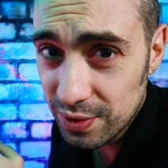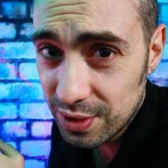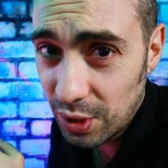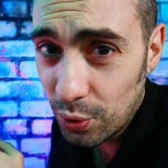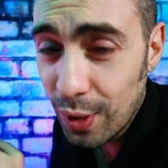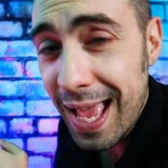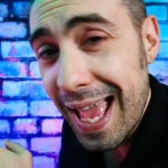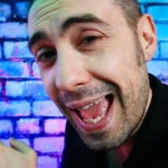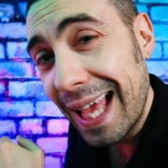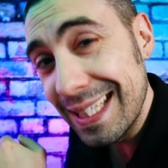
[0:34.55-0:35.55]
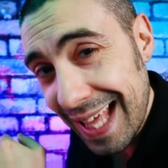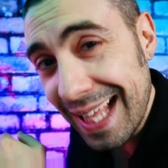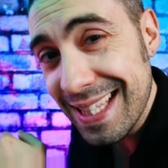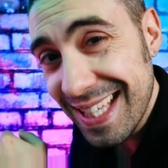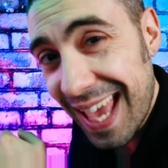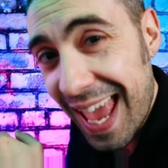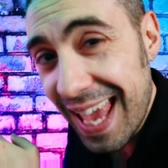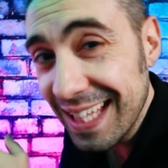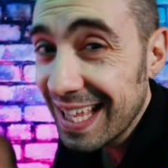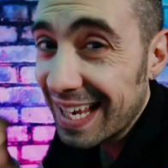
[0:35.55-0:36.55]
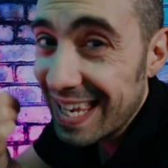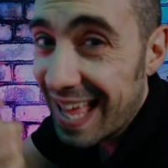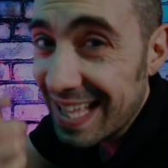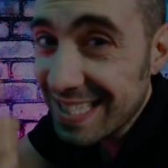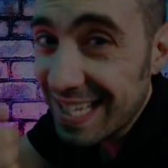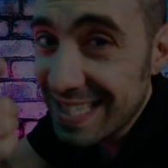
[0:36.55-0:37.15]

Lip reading: So, and that said, let's get